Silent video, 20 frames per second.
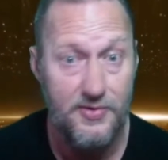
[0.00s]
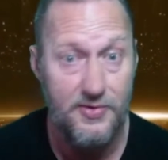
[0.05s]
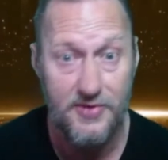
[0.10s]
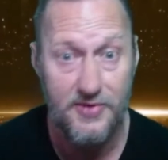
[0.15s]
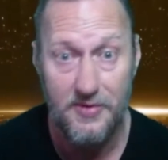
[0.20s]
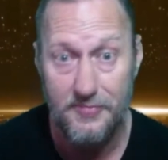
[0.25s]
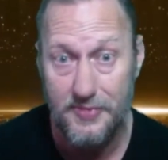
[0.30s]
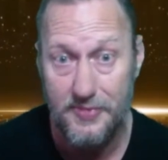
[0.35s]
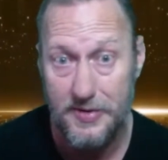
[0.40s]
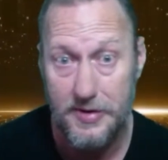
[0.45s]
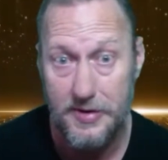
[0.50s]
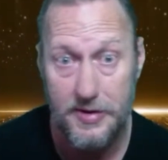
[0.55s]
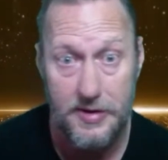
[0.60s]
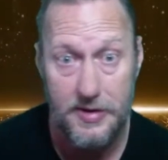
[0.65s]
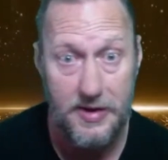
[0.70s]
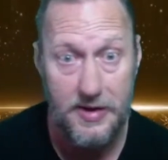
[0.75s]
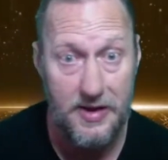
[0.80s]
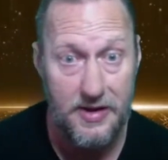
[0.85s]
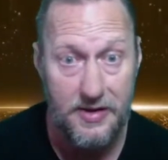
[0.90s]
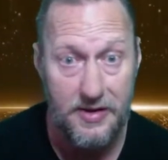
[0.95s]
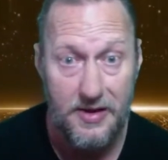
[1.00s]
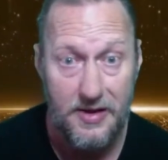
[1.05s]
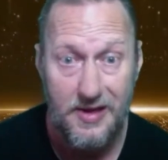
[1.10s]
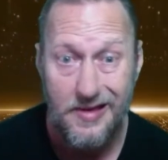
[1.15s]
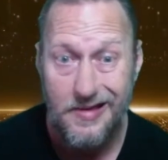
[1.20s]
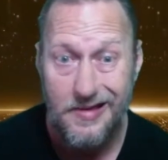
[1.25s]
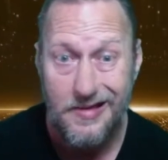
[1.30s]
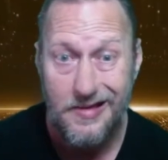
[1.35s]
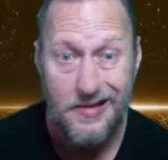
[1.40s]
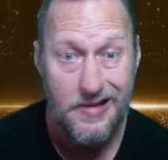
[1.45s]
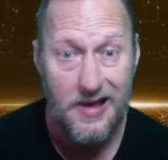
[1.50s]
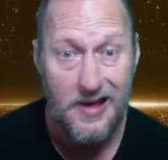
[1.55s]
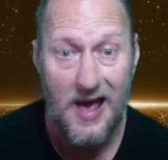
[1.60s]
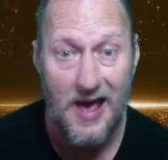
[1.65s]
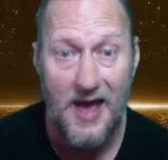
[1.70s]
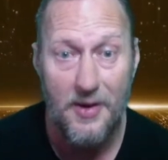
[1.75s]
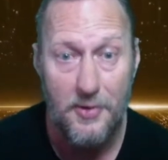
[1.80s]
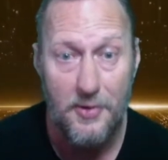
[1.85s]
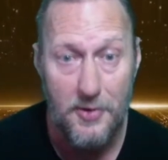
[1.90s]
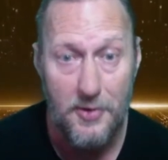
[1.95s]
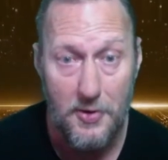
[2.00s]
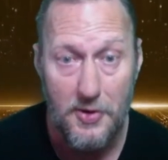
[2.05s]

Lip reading: something, and I don't know.